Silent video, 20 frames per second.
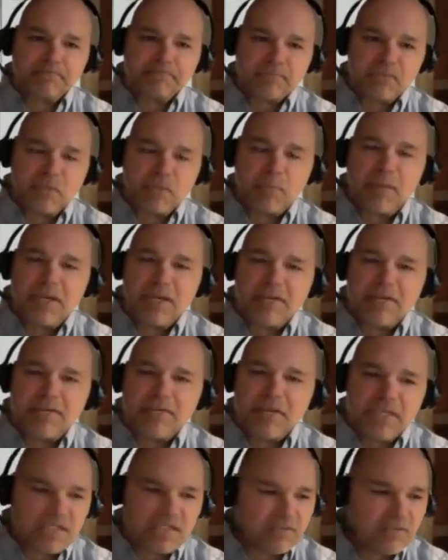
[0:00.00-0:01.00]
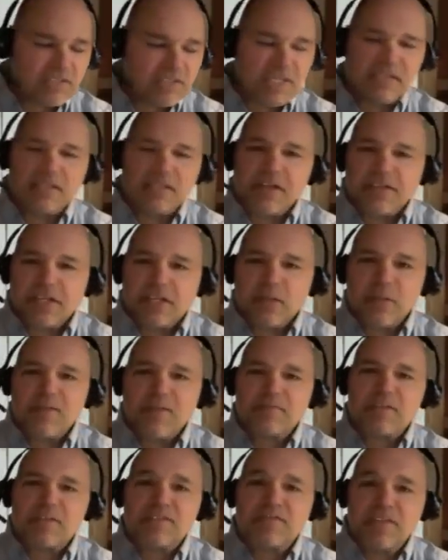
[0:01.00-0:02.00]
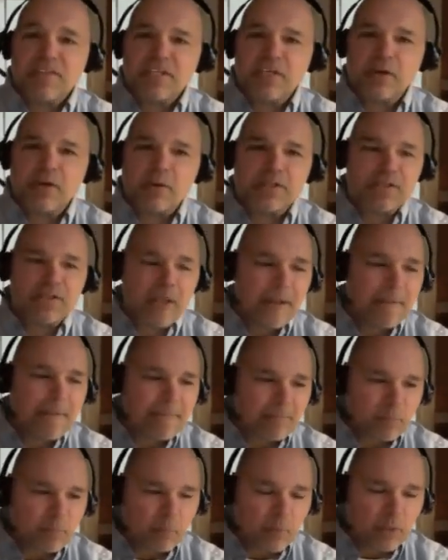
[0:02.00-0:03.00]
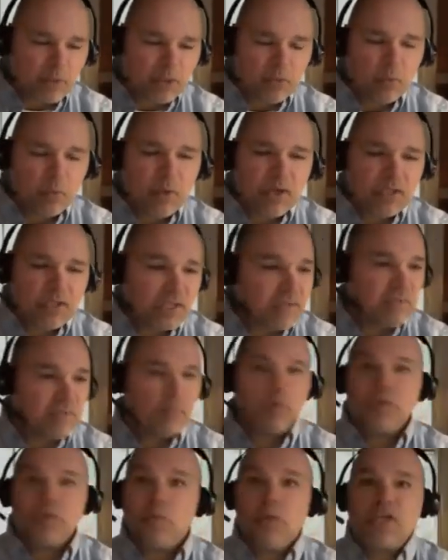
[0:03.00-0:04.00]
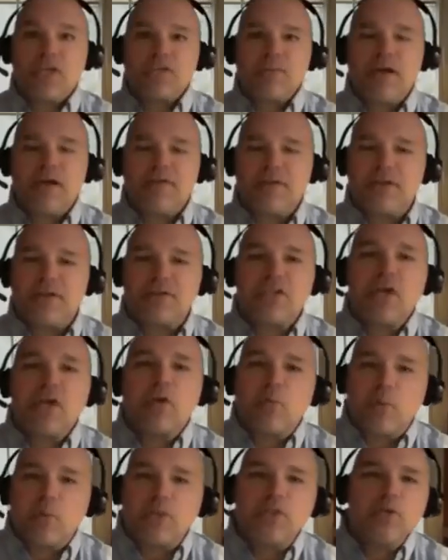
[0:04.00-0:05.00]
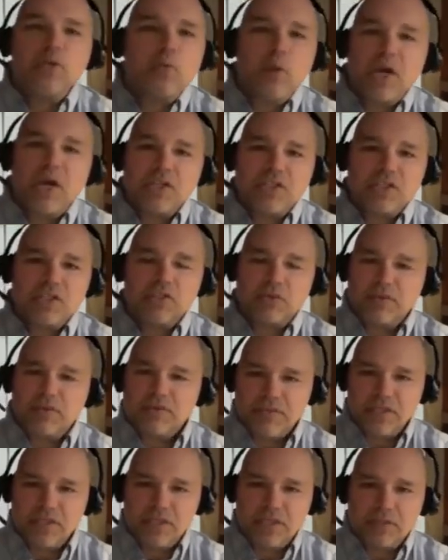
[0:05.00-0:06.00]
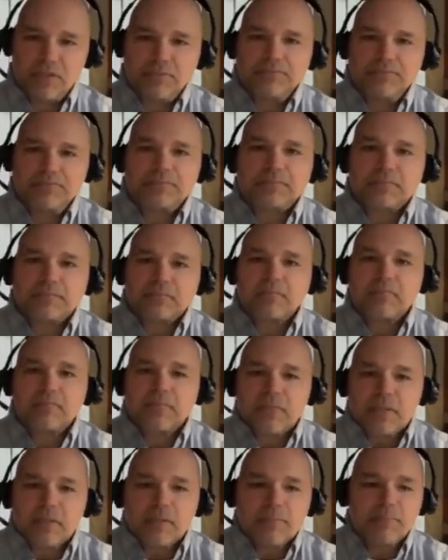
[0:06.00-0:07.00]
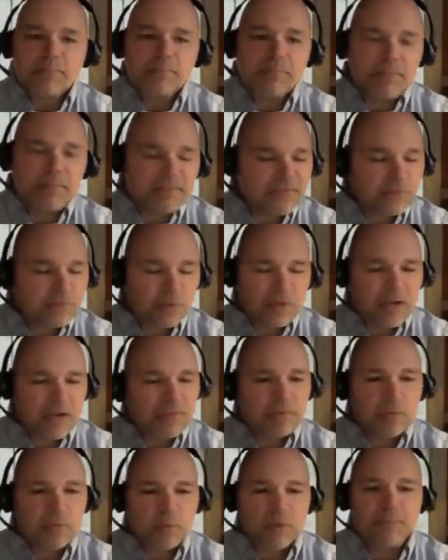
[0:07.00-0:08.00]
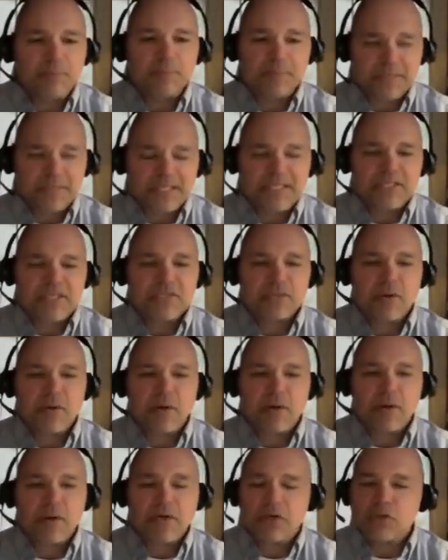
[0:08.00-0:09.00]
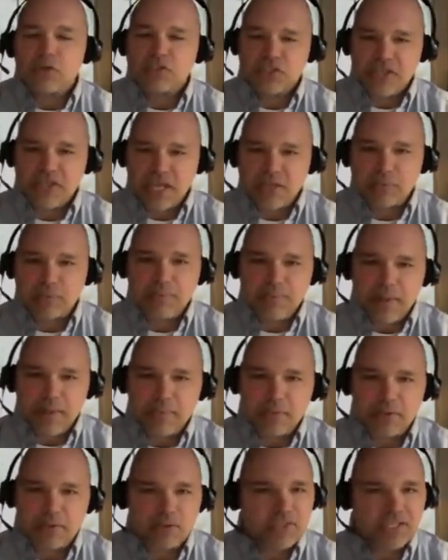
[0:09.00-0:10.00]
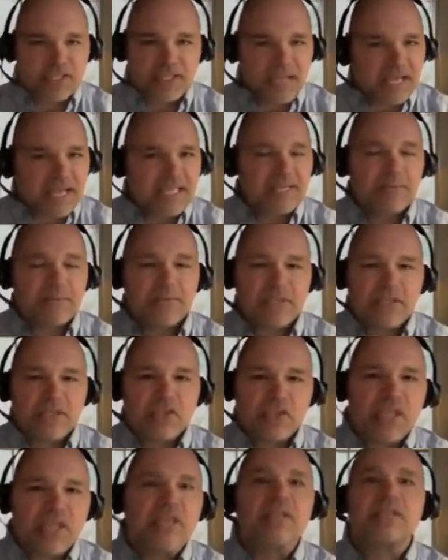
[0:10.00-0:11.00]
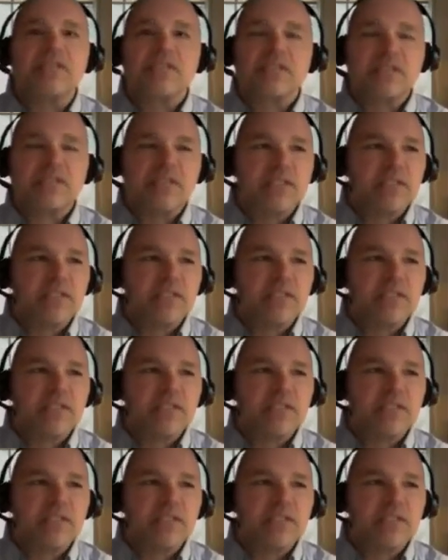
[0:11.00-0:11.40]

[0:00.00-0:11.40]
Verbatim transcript: So my advice, if you take nothing away from this video, is when you watch, even when you watch my videos, when you watch a truth video, before everyone, please understand and remember there's a 90% chance